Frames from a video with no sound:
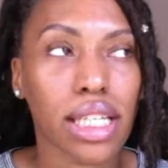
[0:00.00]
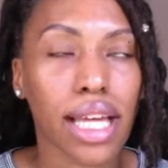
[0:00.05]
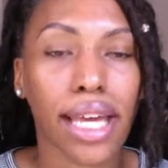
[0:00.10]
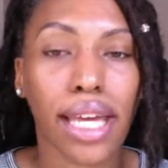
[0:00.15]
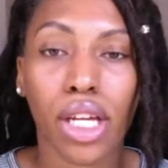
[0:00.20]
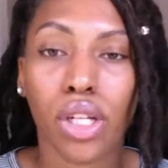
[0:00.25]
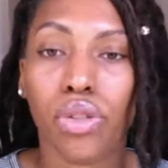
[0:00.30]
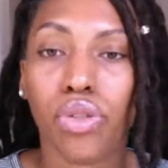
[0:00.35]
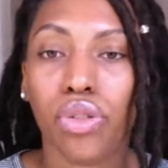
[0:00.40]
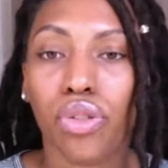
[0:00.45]

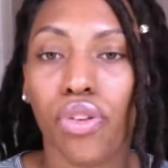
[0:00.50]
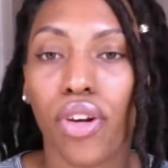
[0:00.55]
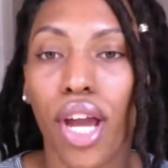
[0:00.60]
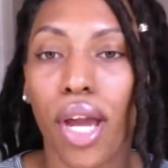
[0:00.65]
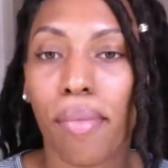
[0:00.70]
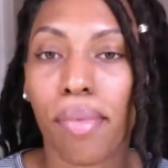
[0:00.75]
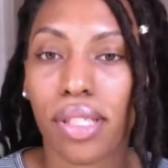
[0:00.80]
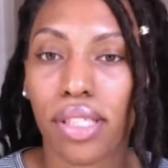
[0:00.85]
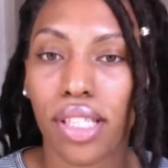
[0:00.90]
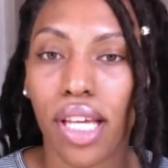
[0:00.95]
like
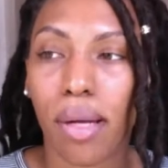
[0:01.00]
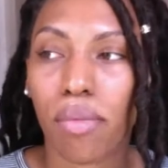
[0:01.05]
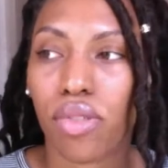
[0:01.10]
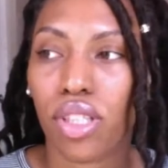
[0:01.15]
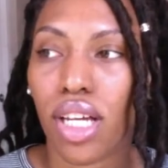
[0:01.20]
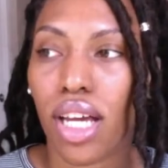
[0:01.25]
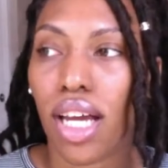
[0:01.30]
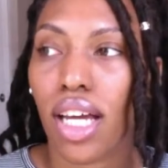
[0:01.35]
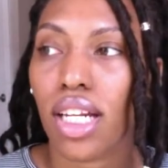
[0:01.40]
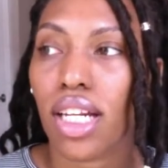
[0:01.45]
Instagram and
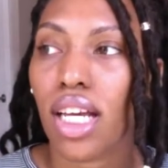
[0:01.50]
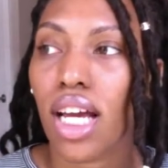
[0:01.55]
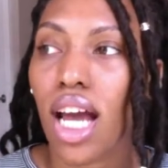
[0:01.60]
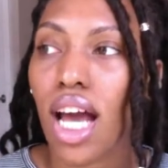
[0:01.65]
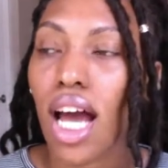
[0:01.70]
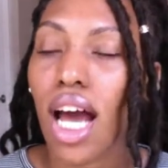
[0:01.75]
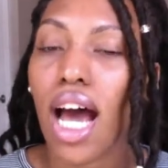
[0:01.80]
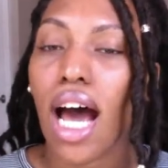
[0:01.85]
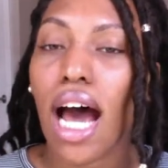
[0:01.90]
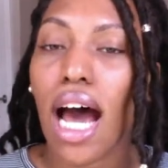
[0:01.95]
Snapchat,
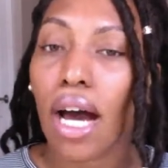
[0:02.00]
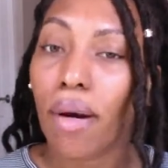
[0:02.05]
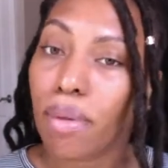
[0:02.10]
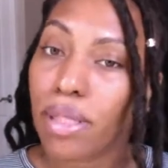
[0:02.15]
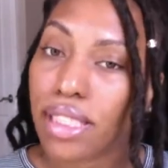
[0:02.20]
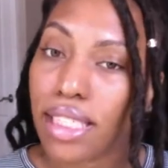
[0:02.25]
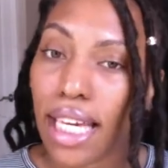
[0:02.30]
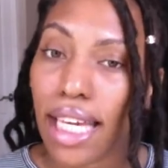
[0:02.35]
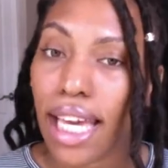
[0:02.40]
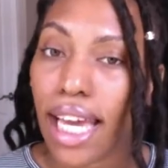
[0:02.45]
I
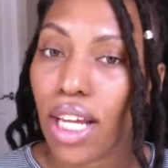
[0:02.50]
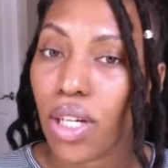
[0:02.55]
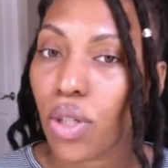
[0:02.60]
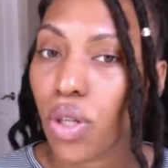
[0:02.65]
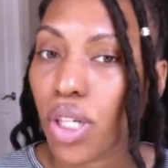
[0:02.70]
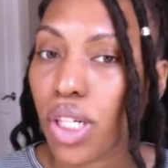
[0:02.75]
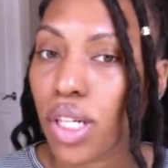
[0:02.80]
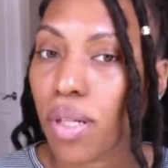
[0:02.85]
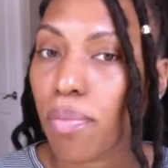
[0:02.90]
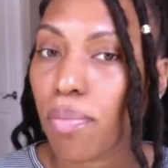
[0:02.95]
would say get
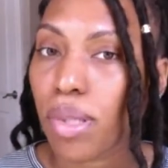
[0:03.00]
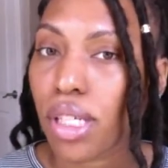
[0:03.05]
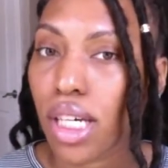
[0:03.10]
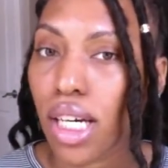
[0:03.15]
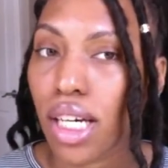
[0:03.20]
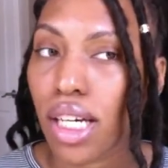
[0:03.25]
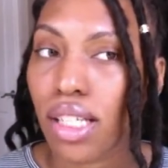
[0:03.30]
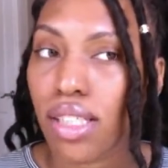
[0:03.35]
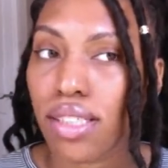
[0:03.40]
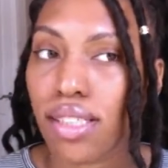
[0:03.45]
on it,
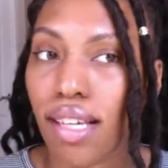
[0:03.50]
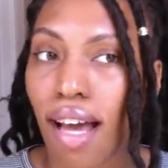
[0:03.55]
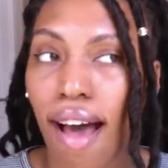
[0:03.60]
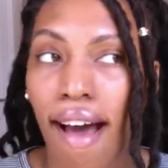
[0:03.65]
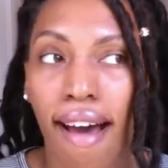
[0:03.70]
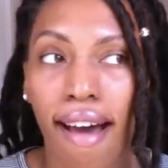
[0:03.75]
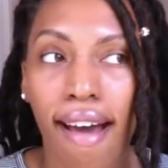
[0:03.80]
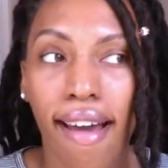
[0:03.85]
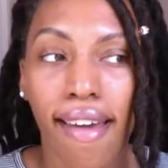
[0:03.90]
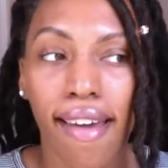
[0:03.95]
because
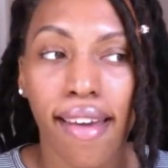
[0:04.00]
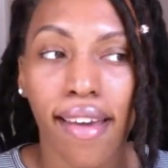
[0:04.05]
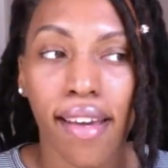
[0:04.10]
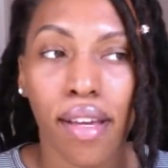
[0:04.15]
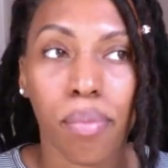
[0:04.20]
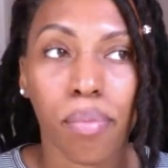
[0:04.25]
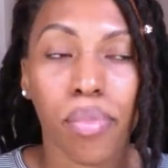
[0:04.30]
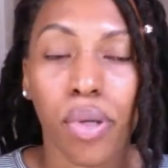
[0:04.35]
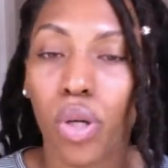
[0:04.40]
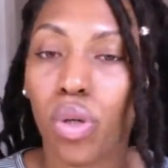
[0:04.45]

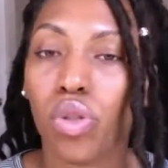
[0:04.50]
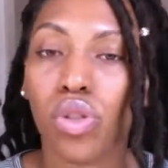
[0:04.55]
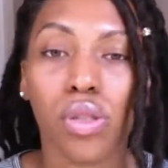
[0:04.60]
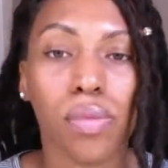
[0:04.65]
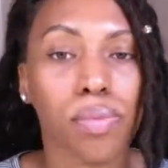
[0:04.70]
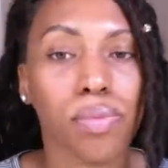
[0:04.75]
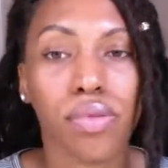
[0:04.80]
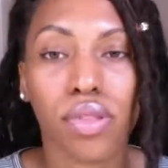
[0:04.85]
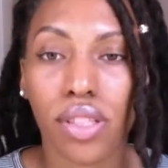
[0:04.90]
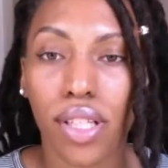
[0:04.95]
I
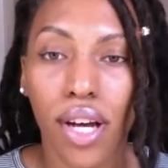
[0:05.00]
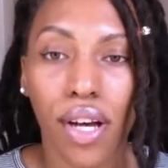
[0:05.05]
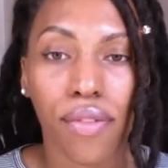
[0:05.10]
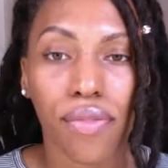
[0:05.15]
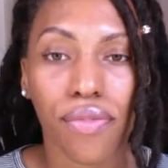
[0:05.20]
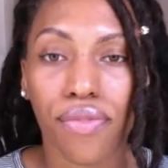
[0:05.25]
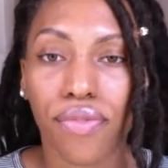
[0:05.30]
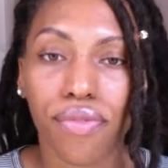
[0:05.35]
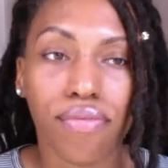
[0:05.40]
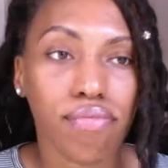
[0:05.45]
post
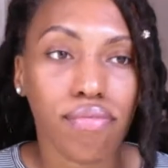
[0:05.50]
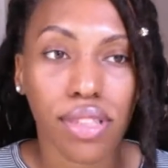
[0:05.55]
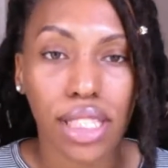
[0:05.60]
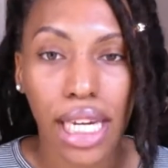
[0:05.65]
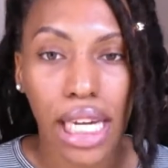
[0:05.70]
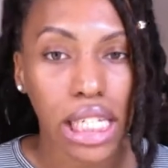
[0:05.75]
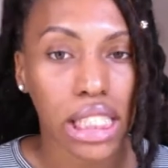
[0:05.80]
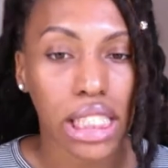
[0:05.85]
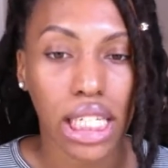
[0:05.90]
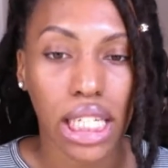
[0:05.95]
stuff
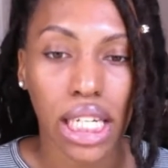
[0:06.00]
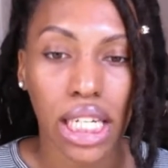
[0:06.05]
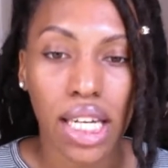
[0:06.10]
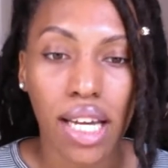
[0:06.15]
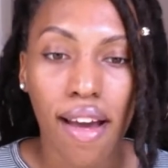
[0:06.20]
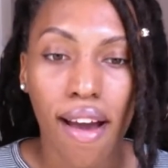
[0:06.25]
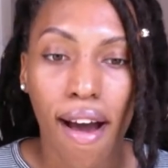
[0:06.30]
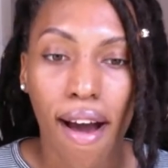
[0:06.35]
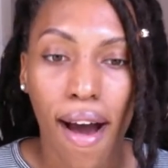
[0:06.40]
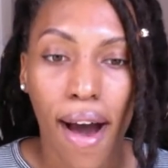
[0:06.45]
daily.
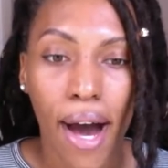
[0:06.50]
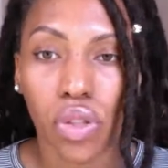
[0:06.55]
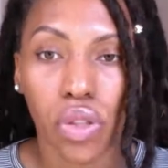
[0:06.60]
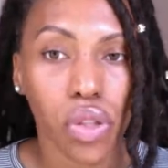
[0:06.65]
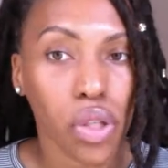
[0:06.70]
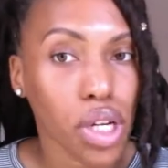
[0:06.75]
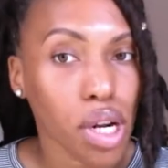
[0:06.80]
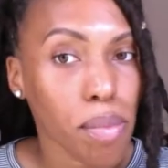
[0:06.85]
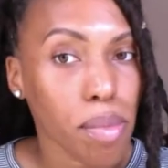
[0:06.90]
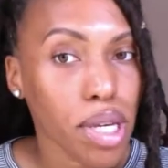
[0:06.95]
You know
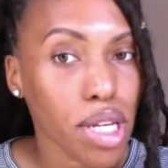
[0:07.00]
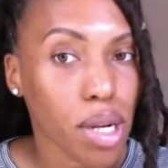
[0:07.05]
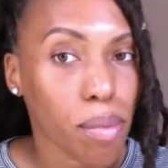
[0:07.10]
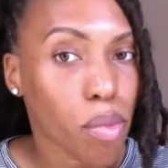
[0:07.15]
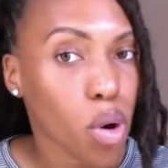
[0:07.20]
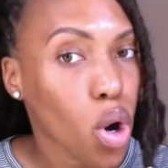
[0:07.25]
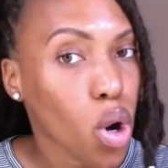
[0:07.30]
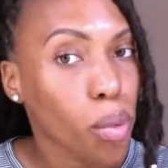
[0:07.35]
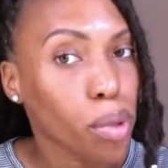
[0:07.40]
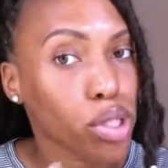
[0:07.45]
what I mean? I'm
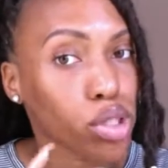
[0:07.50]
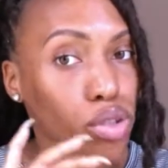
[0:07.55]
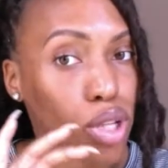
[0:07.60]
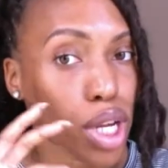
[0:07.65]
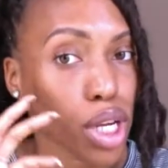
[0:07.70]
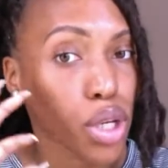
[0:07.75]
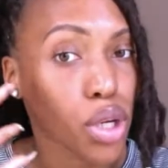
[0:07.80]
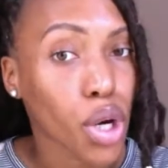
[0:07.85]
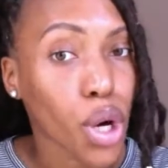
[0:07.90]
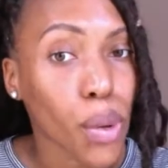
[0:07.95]
always
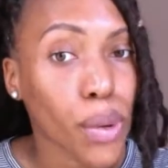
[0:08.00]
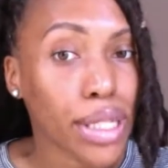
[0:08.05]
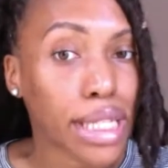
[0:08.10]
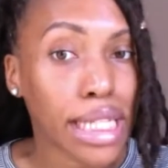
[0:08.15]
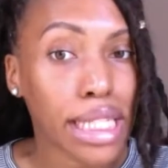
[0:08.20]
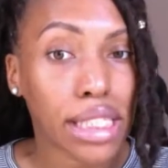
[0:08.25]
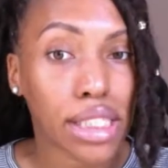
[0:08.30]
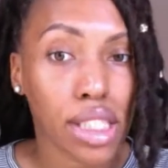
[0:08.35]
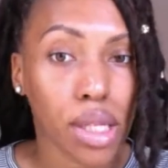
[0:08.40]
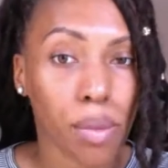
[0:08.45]
trying to go and
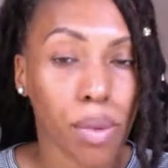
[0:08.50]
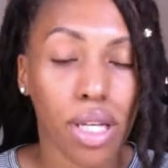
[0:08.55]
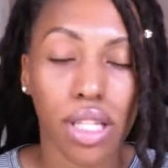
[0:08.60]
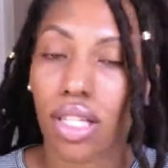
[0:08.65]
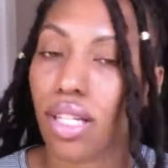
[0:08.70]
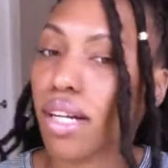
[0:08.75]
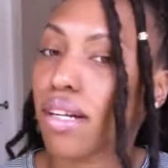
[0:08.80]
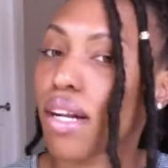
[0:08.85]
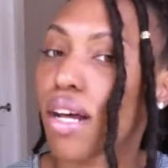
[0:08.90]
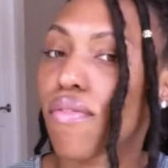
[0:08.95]
eat somewhere
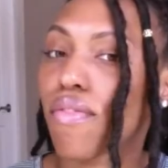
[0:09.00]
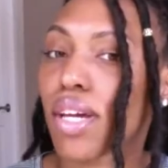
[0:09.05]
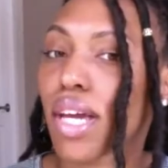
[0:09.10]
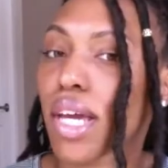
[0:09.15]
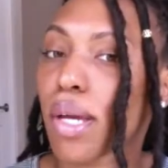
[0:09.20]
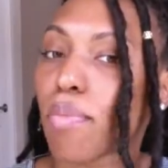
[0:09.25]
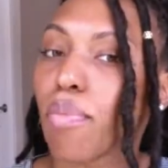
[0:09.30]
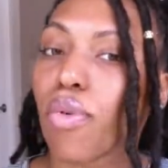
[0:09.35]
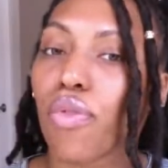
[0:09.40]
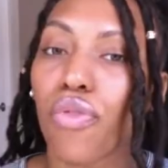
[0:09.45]
that I never
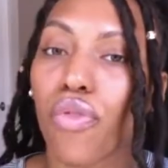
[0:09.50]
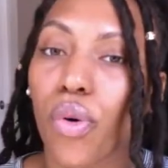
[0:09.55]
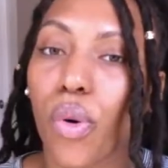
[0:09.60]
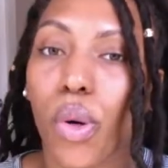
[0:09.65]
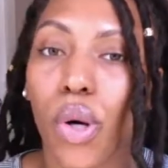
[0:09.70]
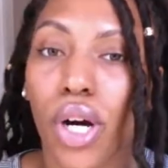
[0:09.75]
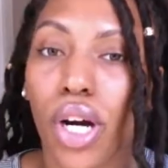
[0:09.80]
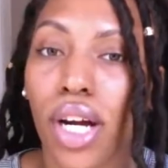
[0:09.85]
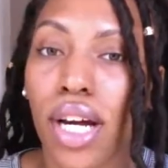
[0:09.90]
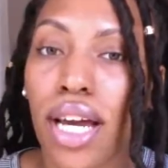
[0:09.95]
ate
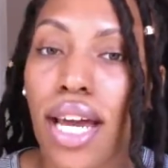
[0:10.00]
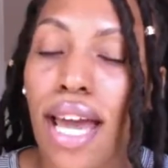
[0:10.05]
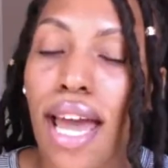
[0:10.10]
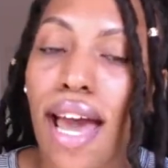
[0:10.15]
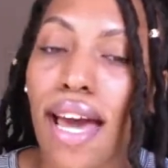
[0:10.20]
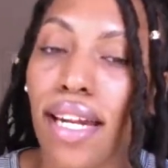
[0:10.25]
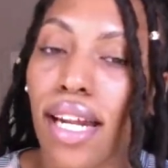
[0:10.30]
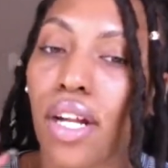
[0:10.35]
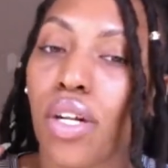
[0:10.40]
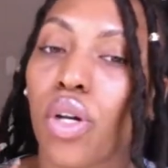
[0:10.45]
before.
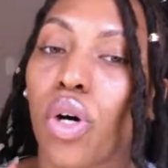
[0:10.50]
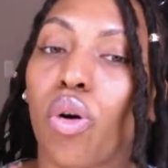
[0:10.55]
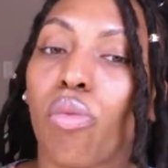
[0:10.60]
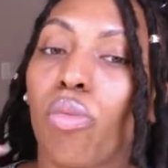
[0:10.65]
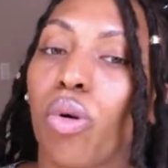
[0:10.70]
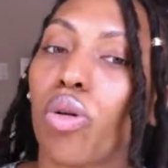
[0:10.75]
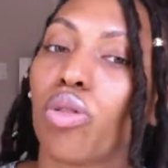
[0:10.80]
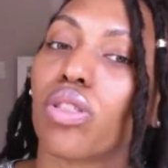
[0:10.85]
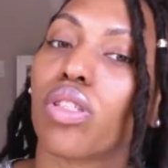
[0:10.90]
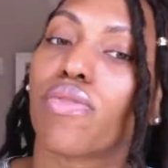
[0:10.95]
And I know
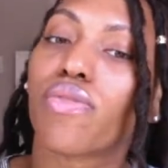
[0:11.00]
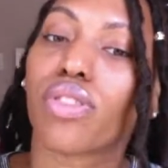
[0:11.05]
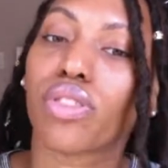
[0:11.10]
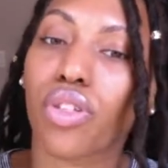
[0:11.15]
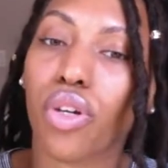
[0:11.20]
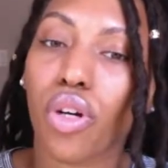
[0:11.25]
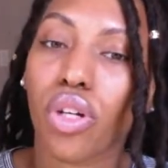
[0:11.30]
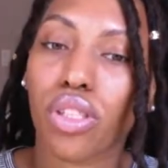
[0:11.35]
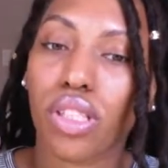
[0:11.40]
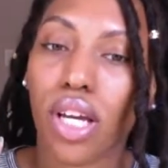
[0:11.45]
most of us
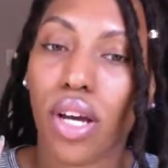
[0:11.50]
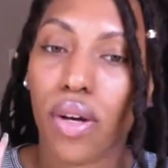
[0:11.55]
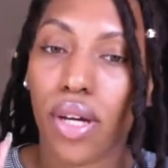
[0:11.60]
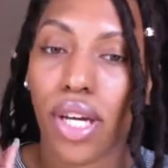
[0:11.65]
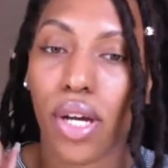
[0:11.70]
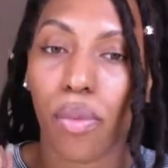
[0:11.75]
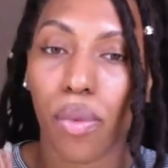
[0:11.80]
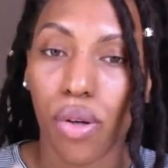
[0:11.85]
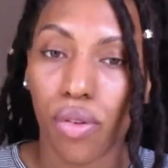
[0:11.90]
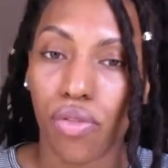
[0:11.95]
girls out
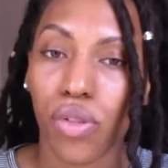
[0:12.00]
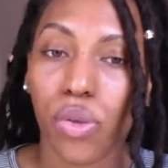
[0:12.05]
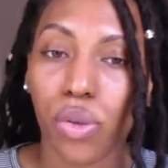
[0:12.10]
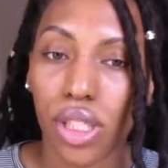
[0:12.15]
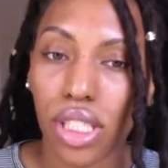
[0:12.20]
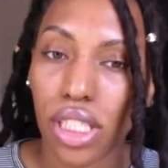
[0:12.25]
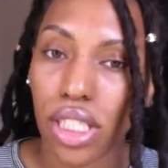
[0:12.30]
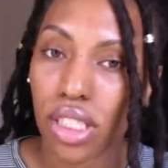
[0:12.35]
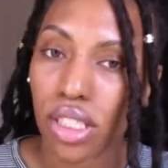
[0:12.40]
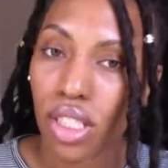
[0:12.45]
here, we're
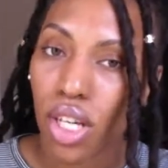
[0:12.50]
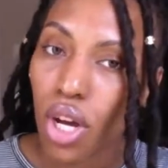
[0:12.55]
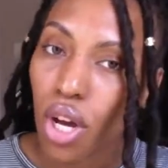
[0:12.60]
foodies.